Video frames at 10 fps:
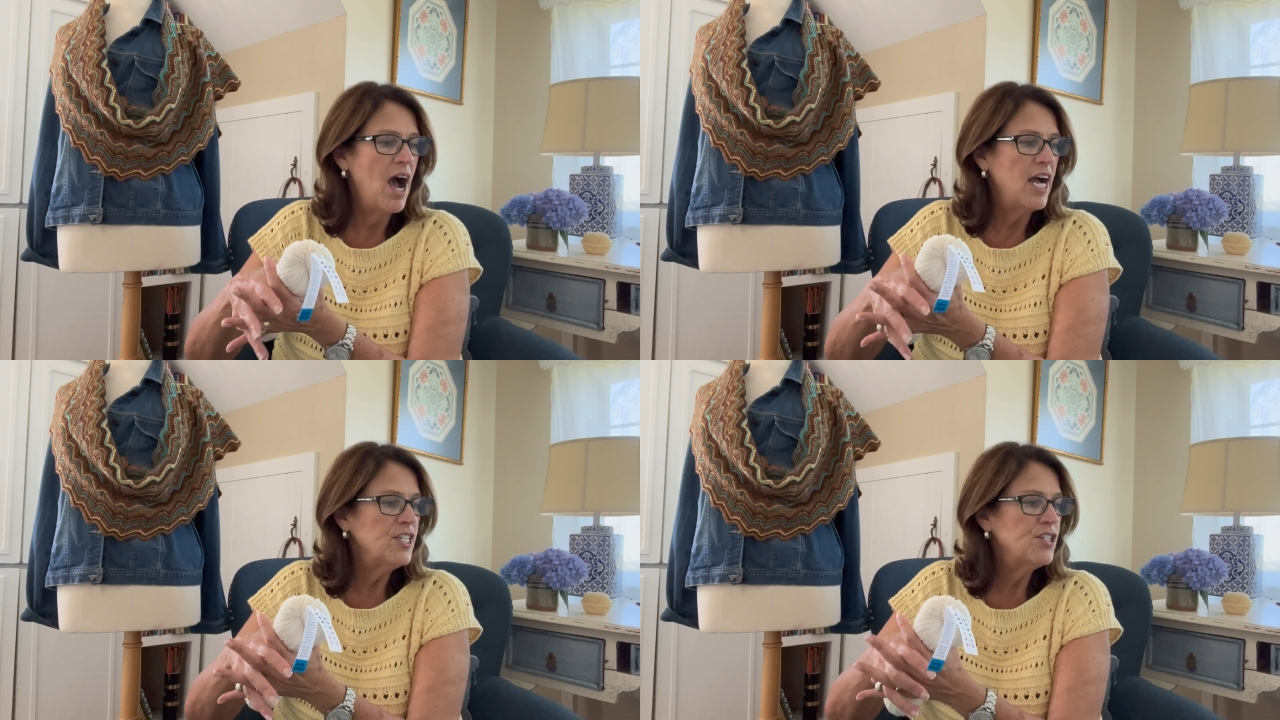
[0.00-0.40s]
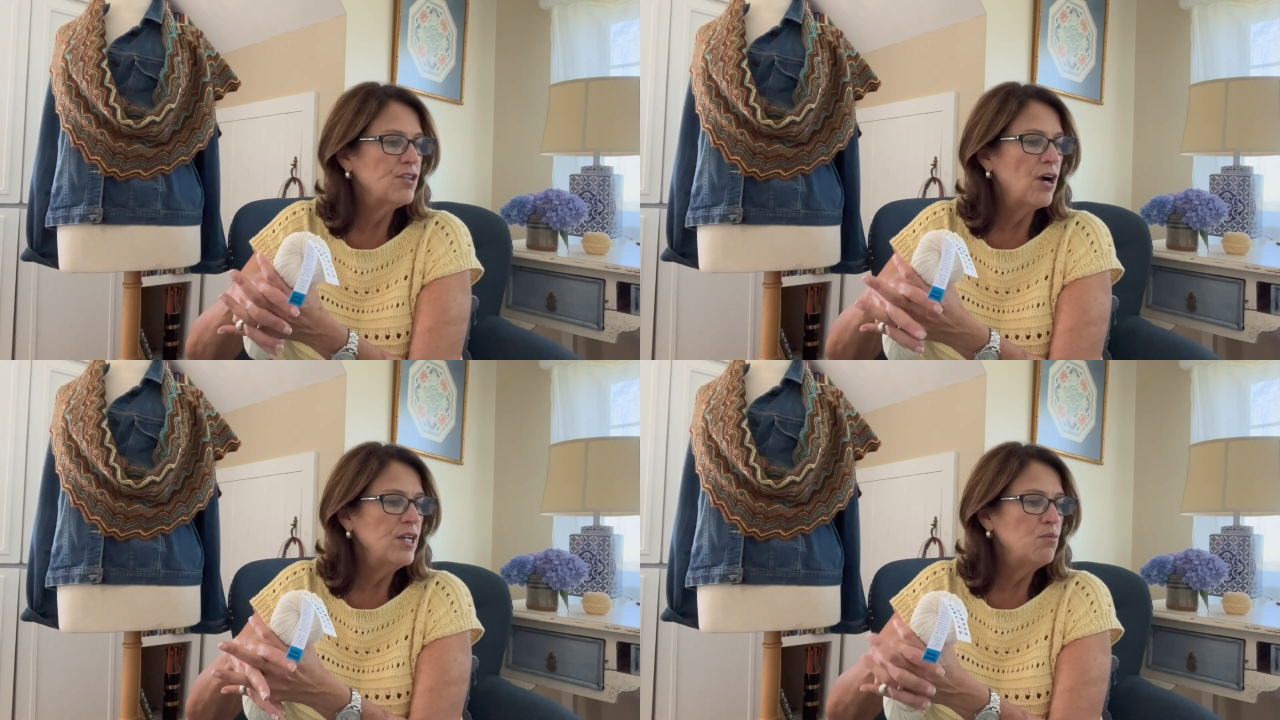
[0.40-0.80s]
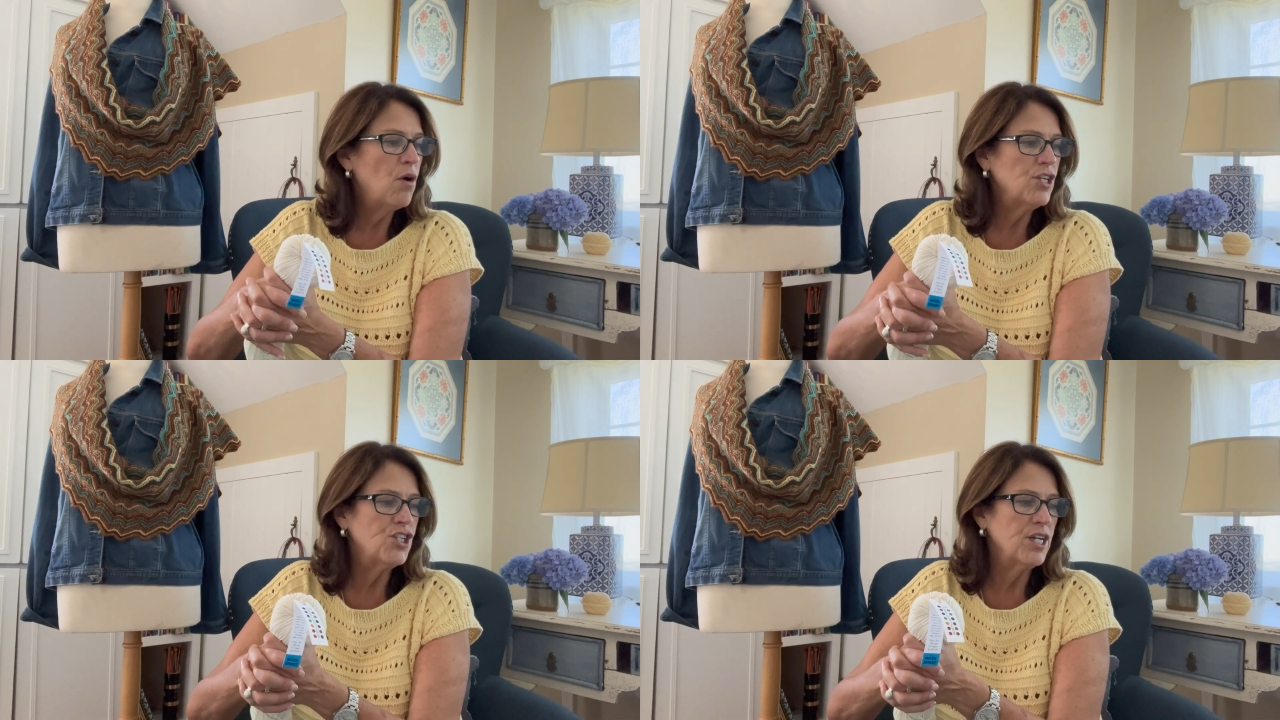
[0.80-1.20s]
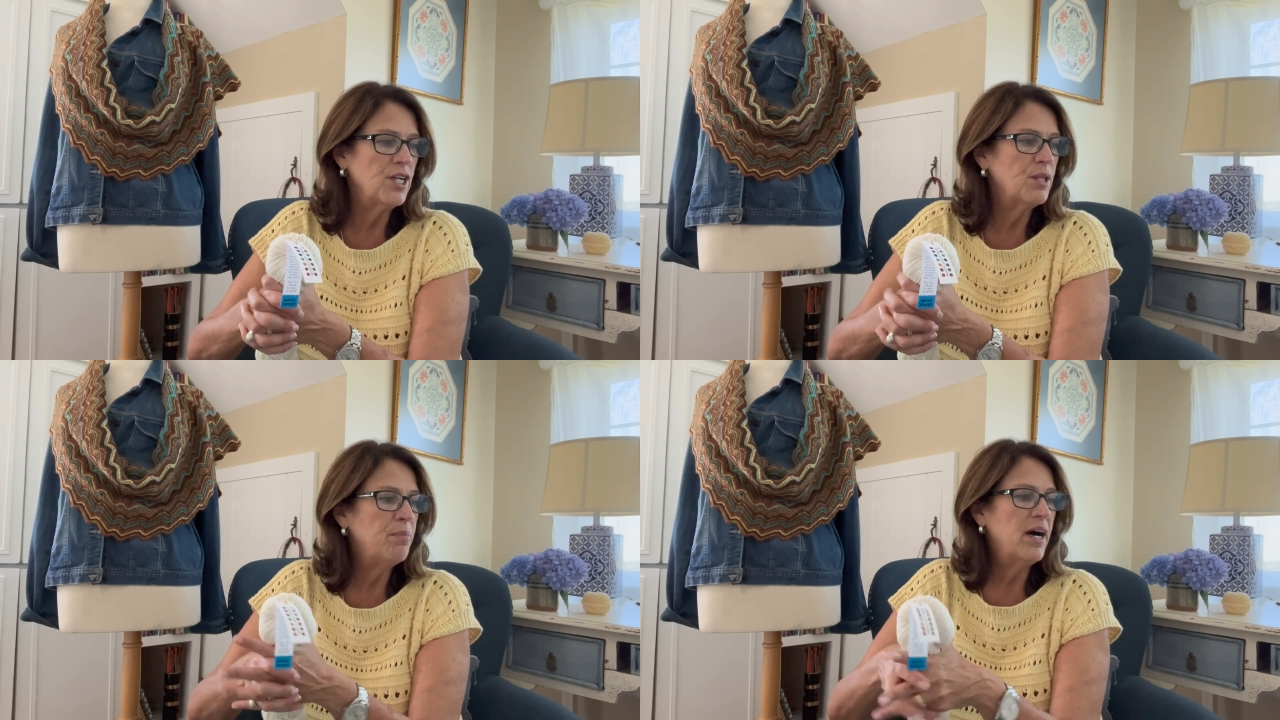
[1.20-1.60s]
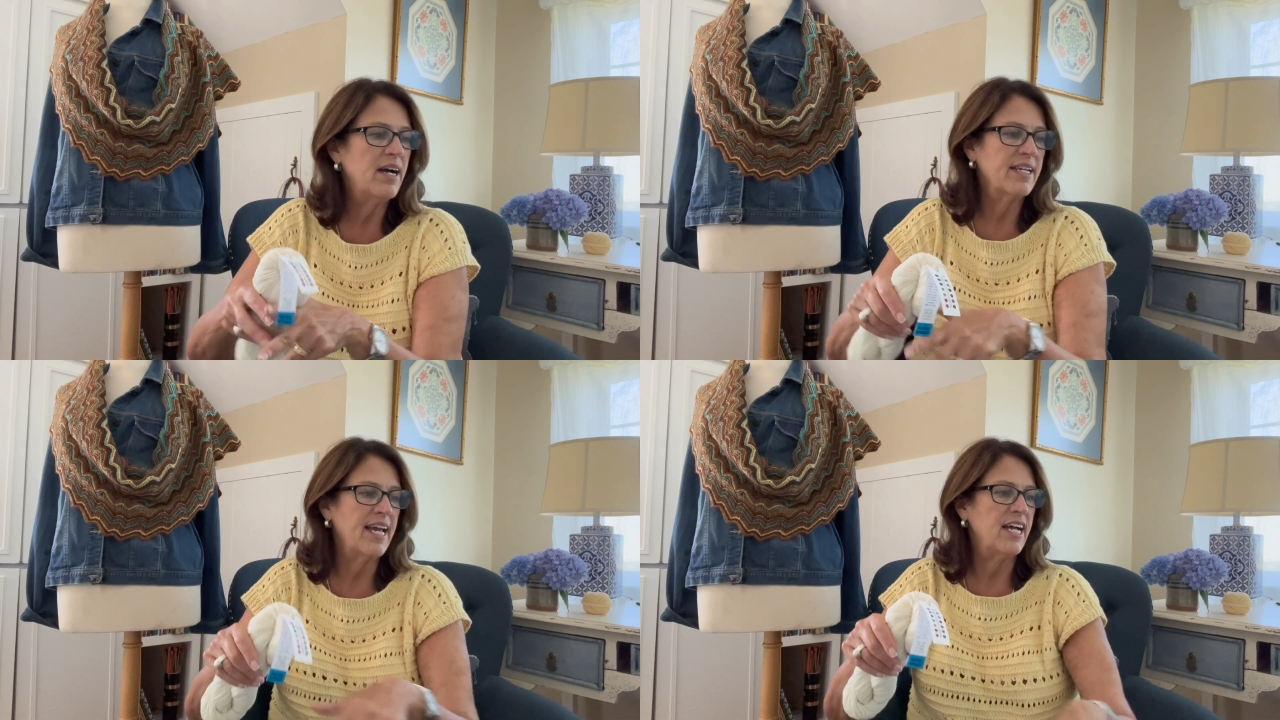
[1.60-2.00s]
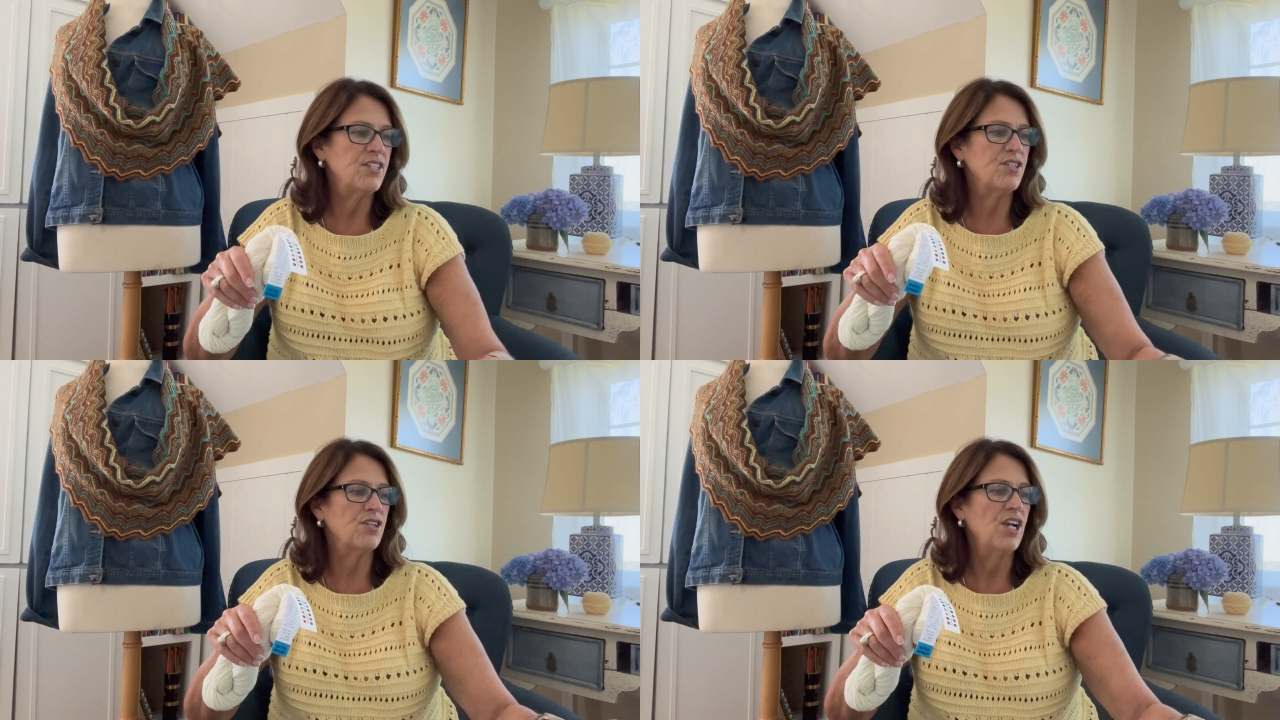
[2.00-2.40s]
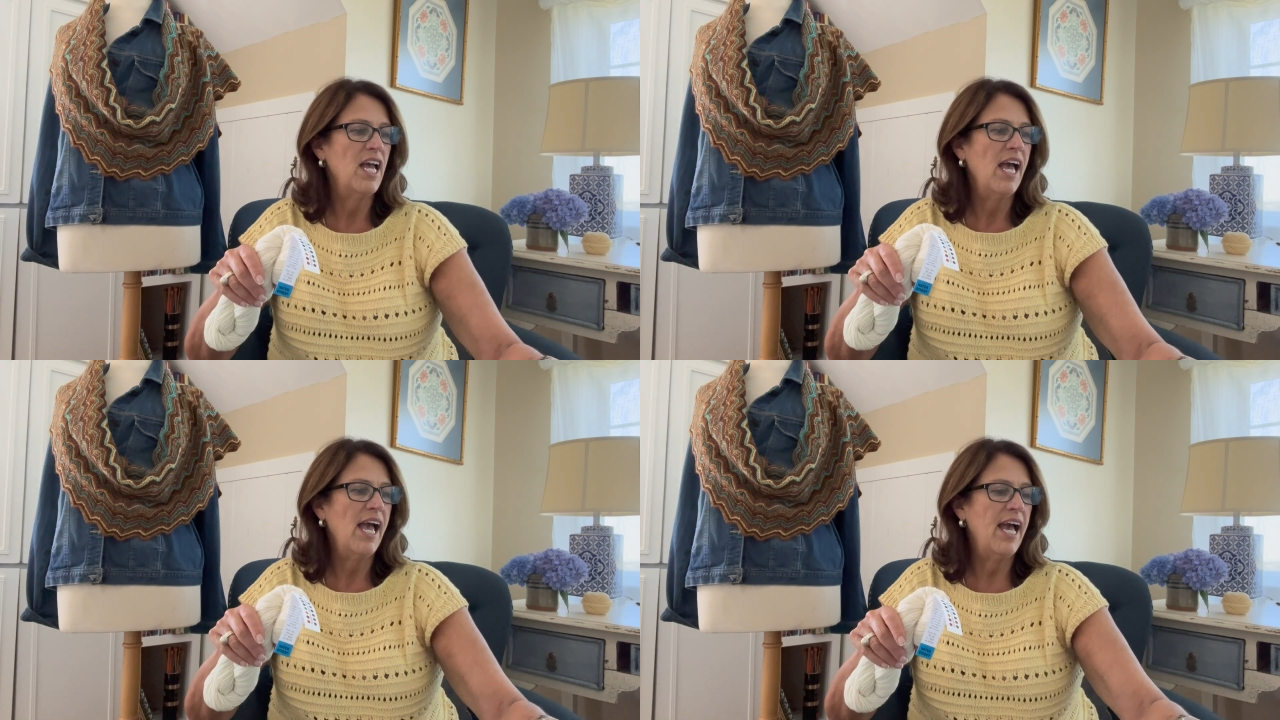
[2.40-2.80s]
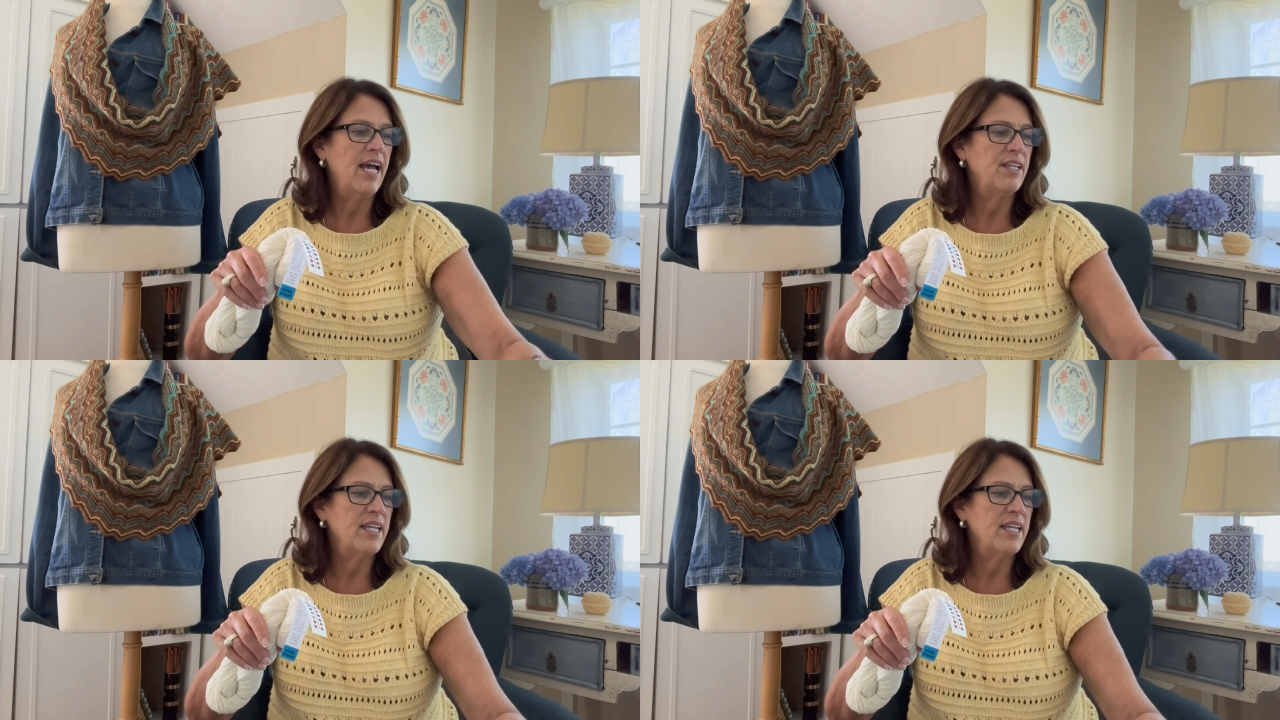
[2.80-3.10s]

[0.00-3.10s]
I started watching another podcaster. And the